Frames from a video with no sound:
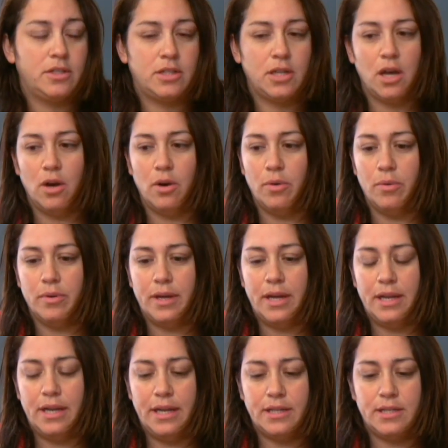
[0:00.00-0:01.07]
So
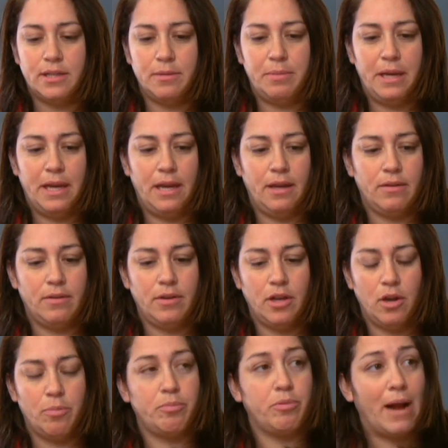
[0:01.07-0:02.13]
it needs to be, you
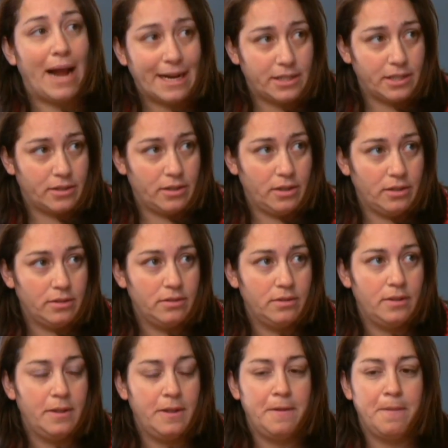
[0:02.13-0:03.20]
know, practical
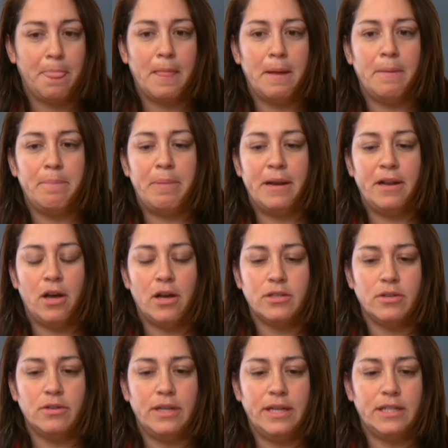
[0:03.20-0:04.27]
uh, but it
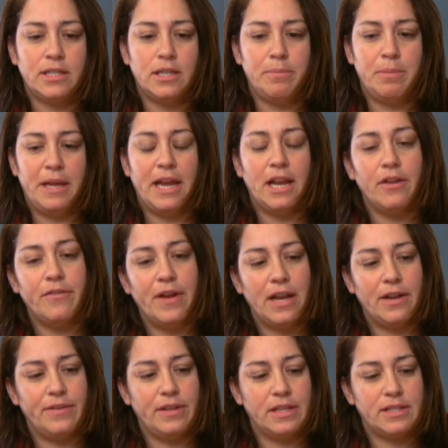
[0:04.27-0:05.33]
also needs to be
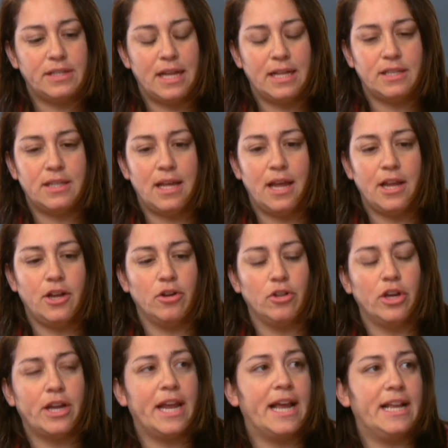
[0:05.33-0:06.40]
innovative in the sense that you're
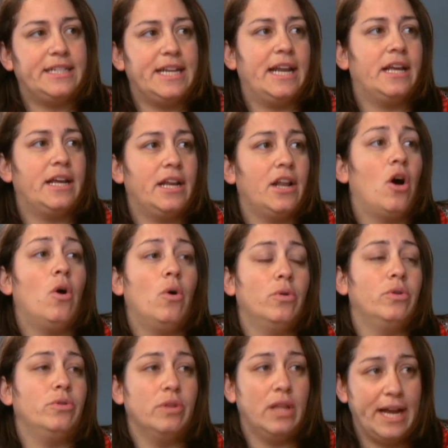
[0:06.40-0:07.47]
looking at data in a
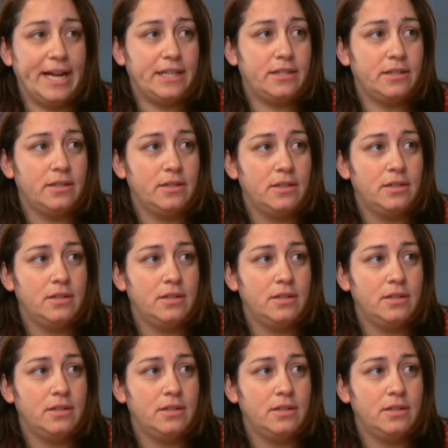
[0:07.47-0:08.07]
whole new light.